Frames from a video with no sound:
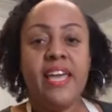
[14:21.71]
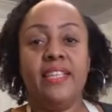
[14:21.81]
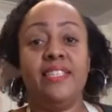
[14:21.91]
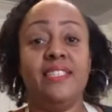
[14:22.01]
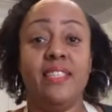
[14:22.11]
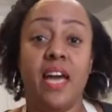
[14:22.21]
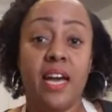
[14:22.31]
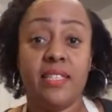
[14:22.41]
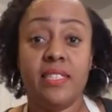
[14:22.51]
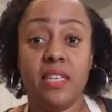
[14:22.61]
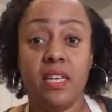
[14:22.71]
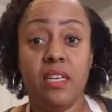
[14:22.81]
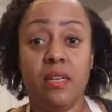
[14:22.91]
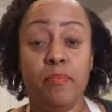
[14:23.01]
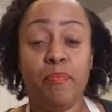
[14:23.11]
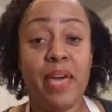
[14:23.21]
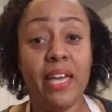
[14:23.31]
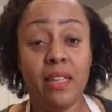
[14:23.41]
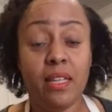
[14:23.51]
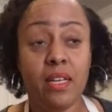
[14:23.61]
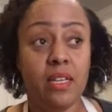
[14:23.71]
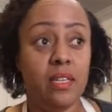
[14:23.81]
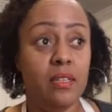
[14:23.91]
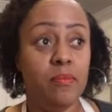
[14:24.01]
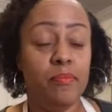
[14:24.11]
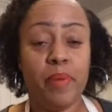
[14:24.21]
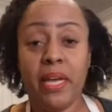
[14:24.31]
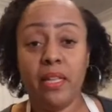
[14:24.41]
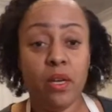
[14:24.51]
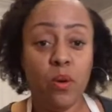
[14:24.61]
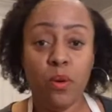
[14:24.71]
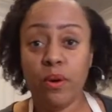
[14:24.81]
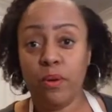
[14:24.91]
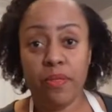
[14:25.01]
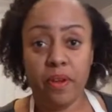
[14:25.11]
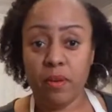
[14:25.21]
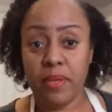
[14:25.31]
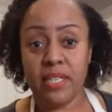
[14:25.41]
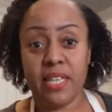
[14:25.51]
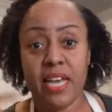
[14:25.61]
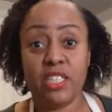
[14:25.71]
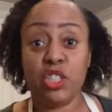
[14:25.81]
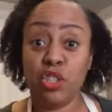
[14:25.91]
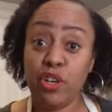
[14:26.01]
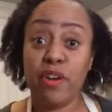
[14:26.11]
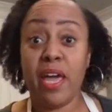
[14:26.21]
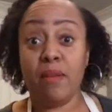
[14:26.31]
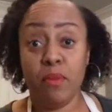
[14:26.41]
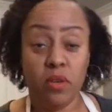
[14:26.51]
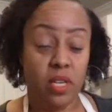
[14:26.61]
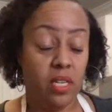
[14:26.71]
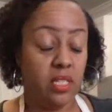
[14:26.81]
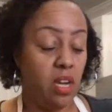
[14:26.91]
This is not paleo or Whole30 because it has sugar and milk in it,